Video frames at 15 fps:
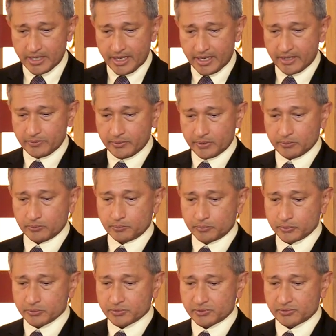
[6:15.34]
and it will
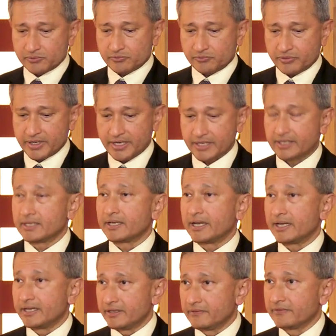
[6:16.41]
boost trade
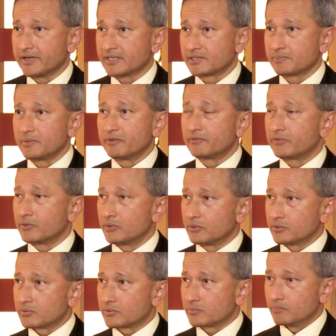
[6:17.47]
and investment
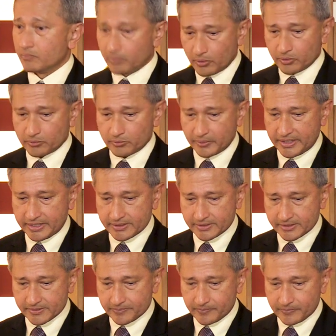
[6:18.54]
flows both
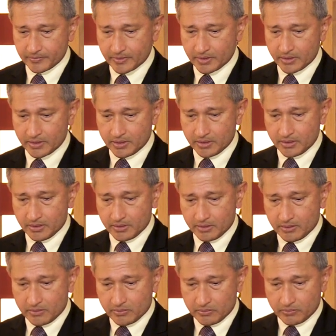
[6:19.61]
ways.
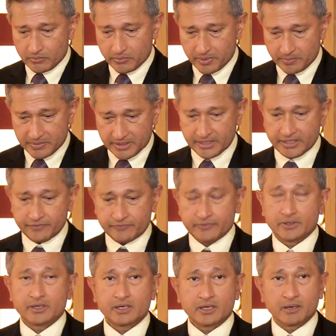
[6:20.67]
We believe
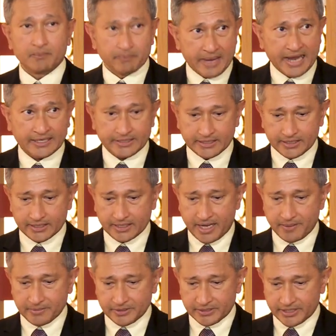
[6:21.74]
combating
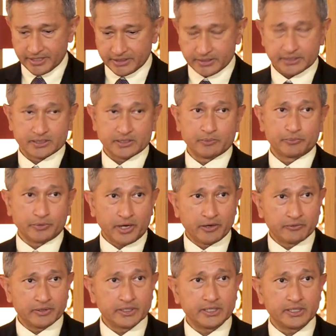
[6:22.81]
climate change is a
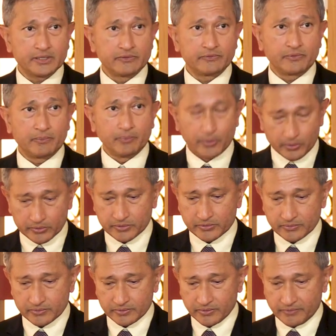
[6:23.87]
priority for
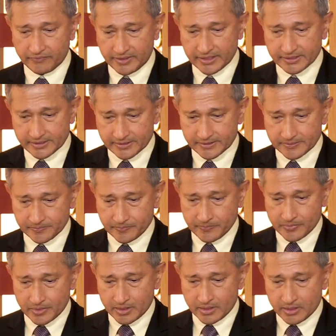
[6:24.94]
both of us.
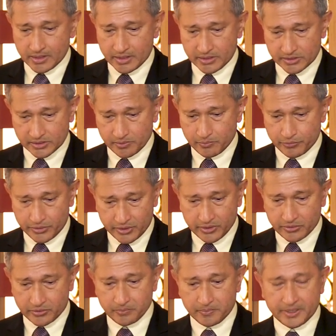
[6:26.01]
It is a
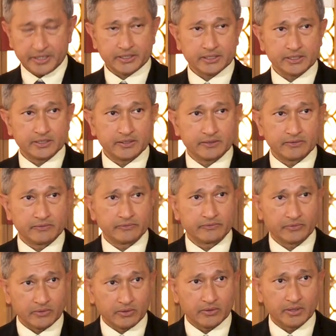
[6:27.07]
preoccupation
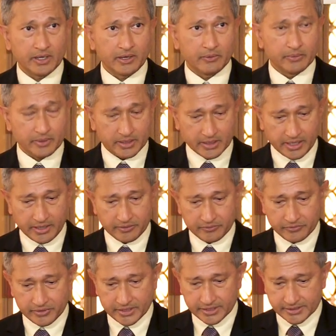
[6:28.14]
for our
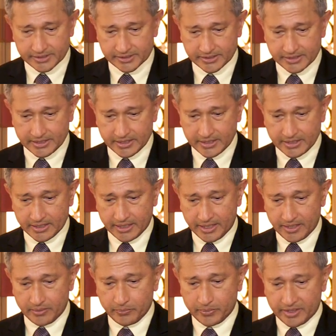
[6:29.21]
countries,
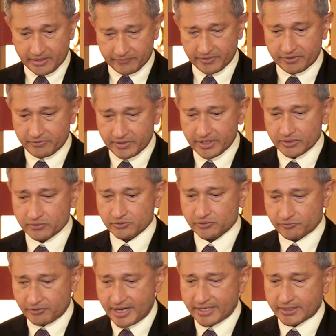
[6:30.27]
and we have agreed to
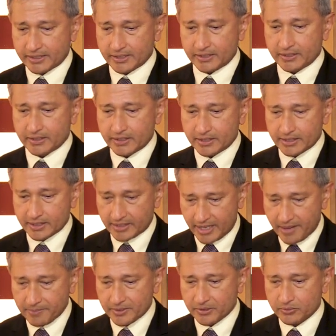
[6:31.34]
strengthen
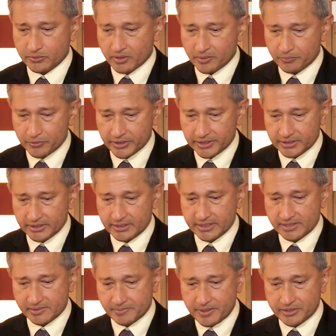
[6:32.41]
climate cooperation,
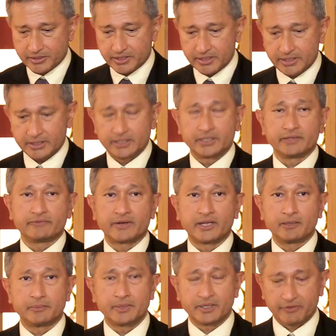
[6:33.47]
especially in the
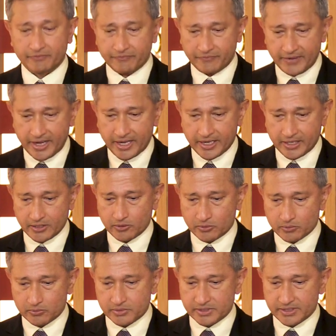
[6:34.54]
development of fair,
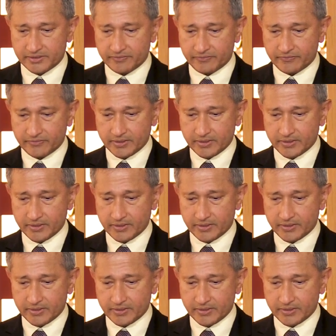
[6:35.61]
inclusive,